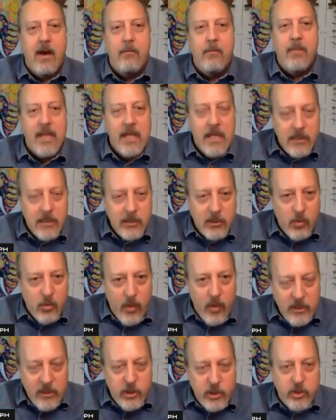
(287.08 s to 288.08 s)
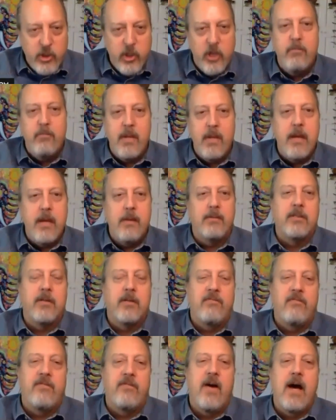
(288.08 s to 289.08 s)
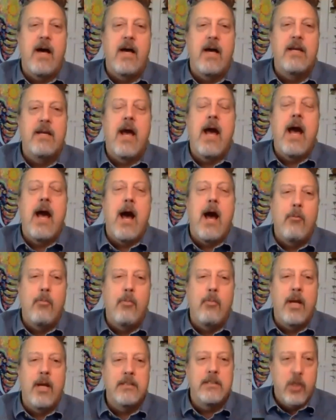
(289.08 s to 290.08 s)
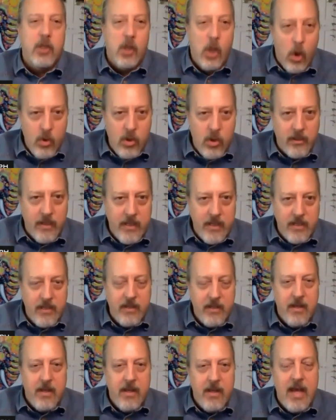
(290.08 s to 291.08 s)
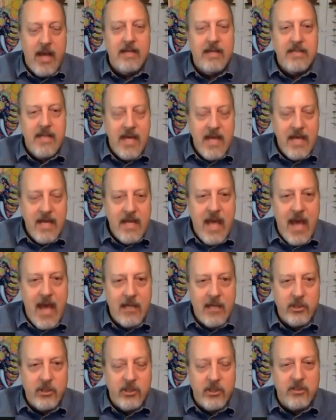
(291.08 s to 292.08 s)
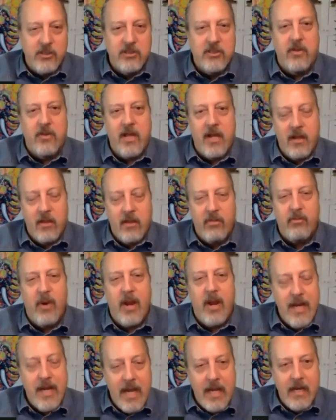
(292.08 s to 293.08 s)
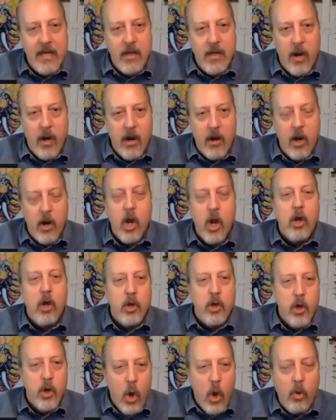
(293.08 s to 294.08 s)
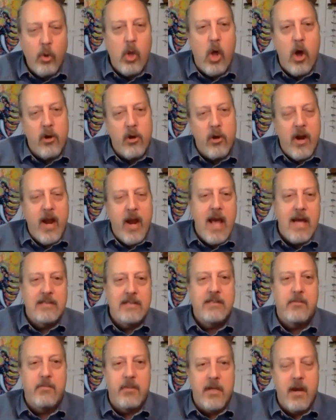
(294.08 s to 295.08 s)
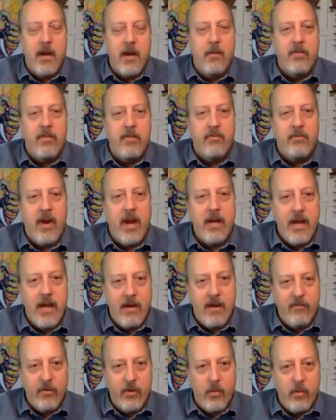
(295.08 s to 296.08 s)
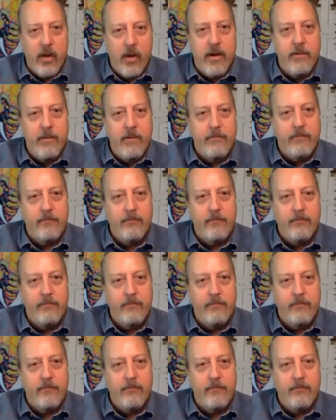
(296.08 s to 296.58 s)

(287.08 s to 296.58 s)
because we should be able to find outbreaks locally and take action so that a threat anywhere no longer has to become a threat everywhere.